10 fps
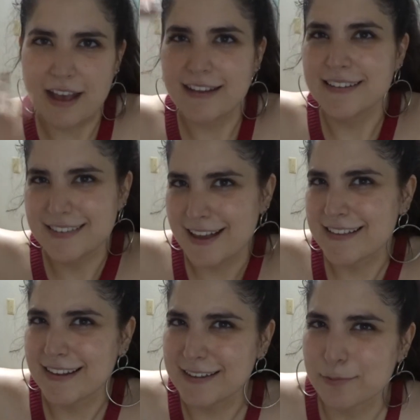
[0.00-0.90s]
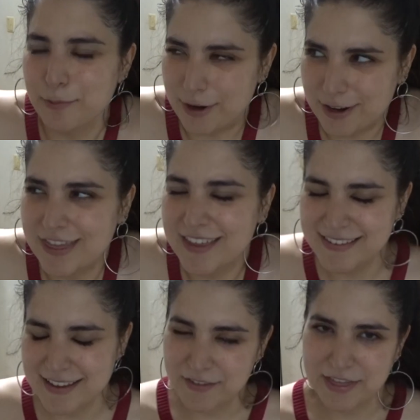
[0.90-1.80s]
A size that is worth
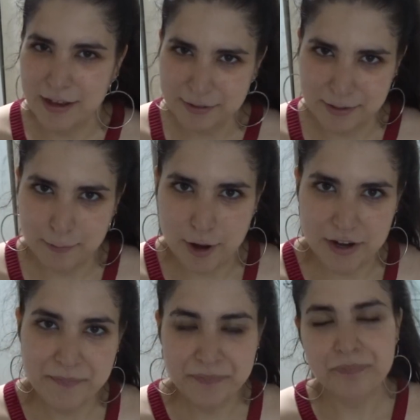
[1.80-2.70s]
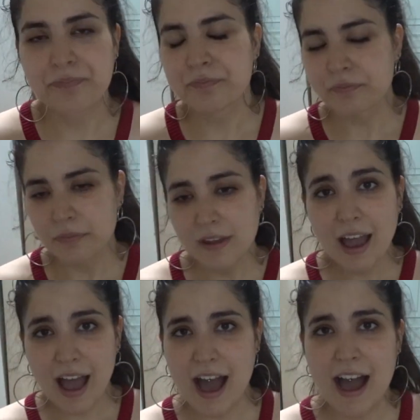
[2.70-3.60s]
7,000 won.
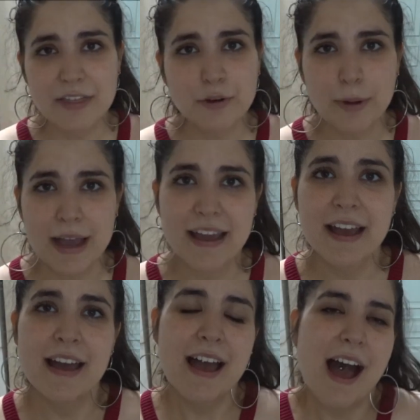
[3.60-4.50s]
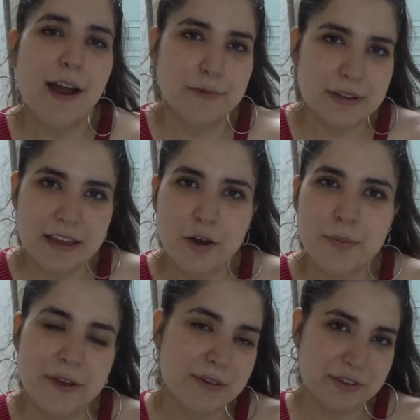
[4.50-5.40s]
Either way, I really
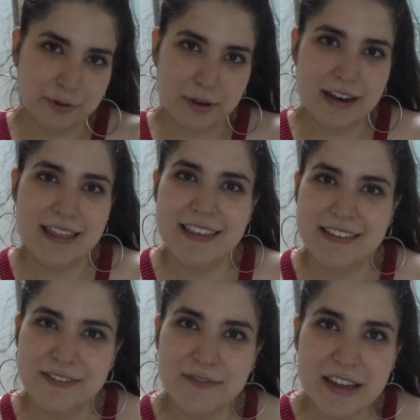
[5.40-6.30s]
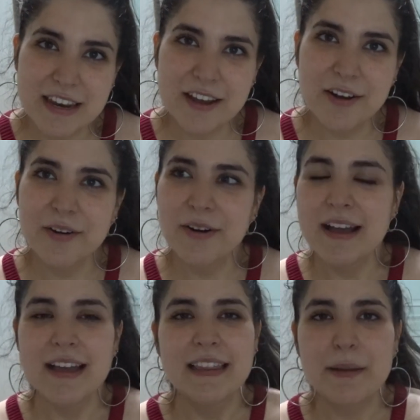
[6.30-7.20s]
hope you enjoyed this video.
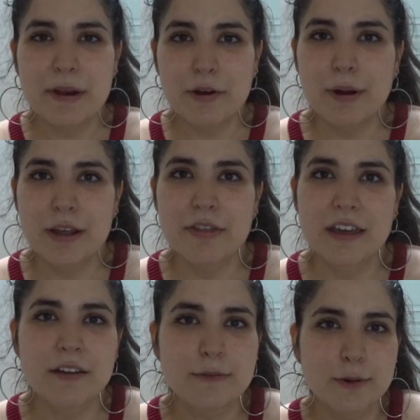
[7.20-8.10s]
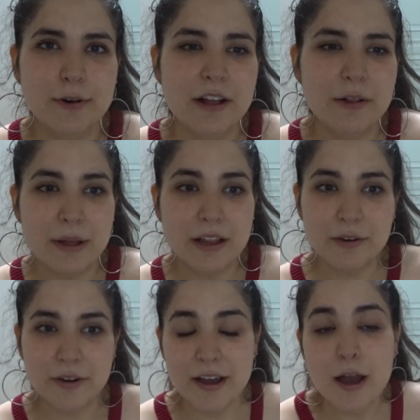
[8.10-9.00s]
Let me know what you think of Lord El
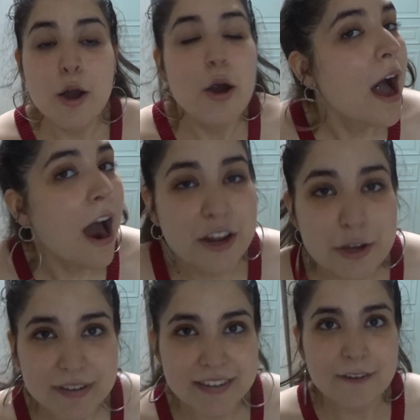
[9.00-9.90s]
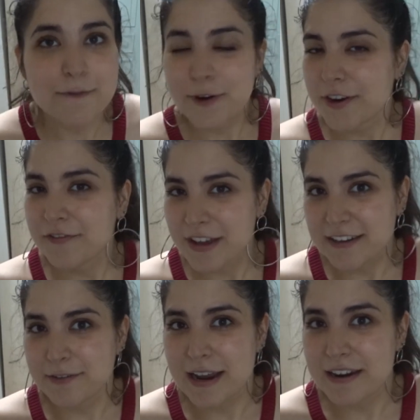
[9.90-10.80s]
Melloi. Are you excited for a
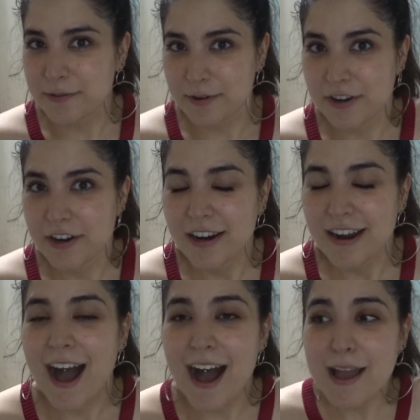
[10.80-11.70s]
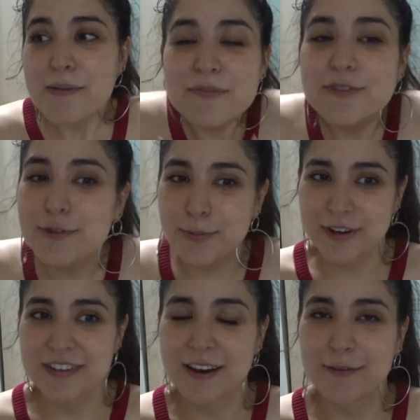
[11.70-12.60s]
Fate Grand Order? I'm super
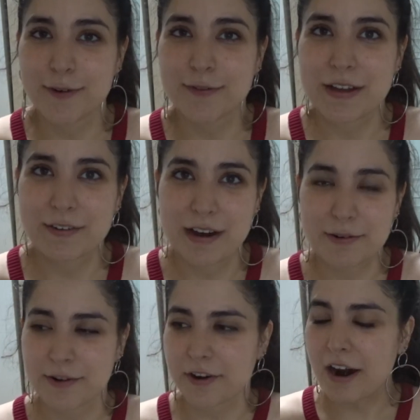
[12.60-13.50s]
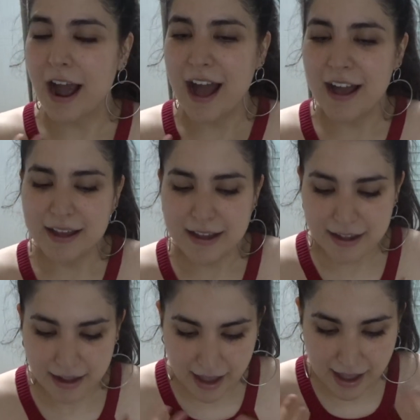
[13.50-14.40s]
excited for Fate Grand Order.
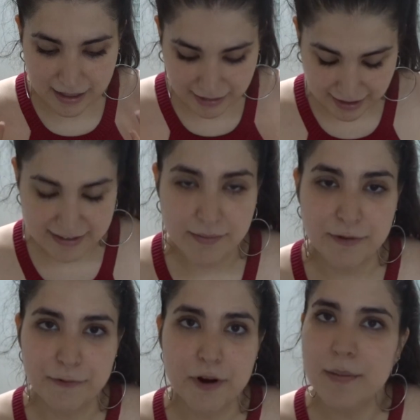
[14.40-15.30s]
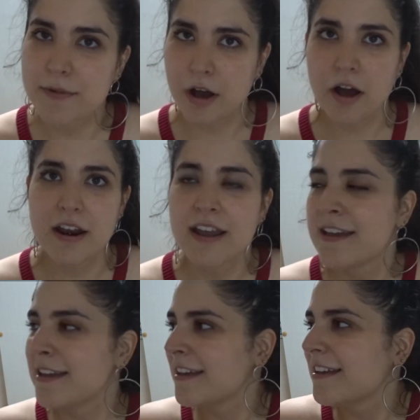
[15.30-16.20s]
Like I said before, I'm not
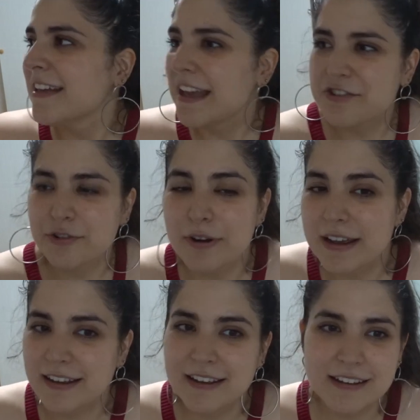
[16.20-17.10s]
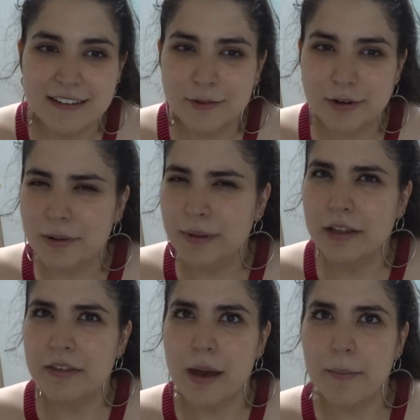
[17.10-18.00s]
enjoying Lord El
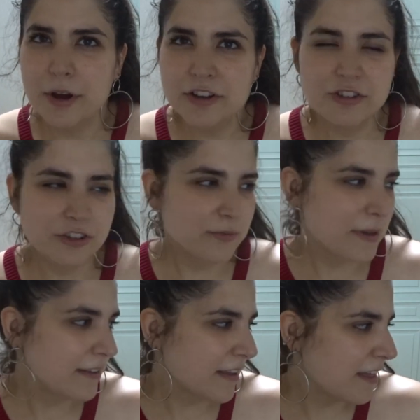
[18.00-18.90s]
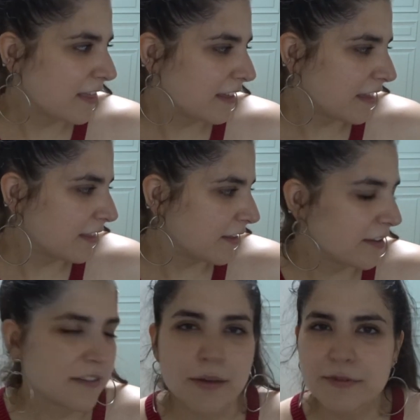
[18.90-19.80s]
Melloi that much just because I think that
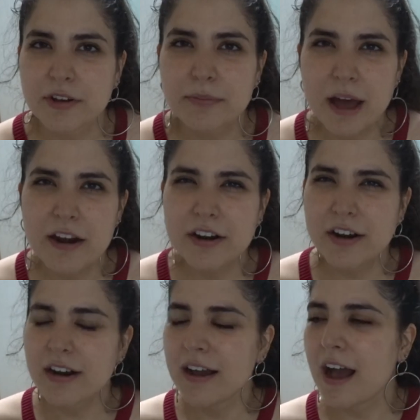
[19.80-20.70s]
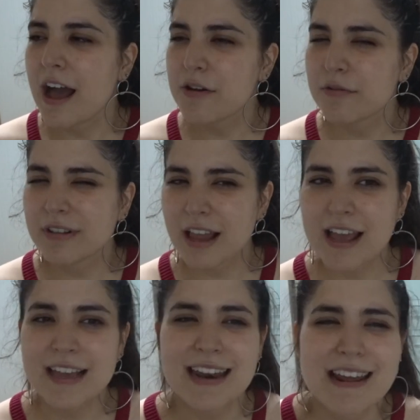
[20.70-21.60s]
the subject matter I don't
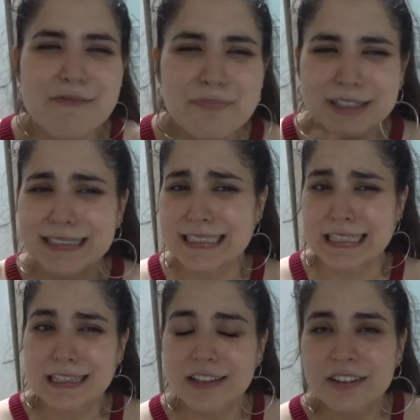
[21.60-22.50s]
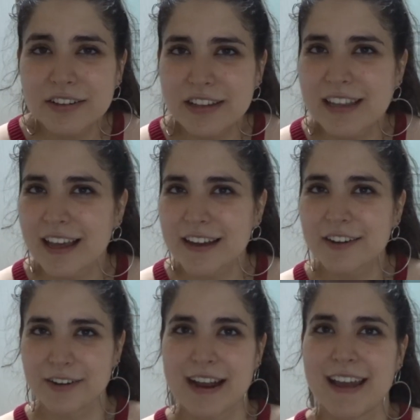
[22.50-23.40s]
like, and I don't particularly like
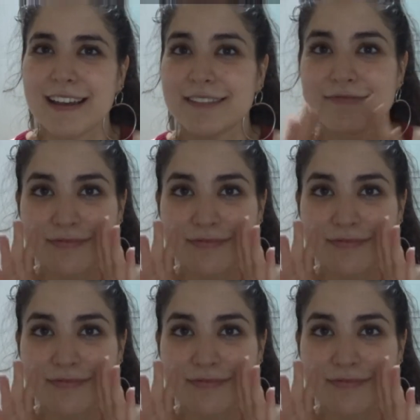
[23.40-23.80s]
gray.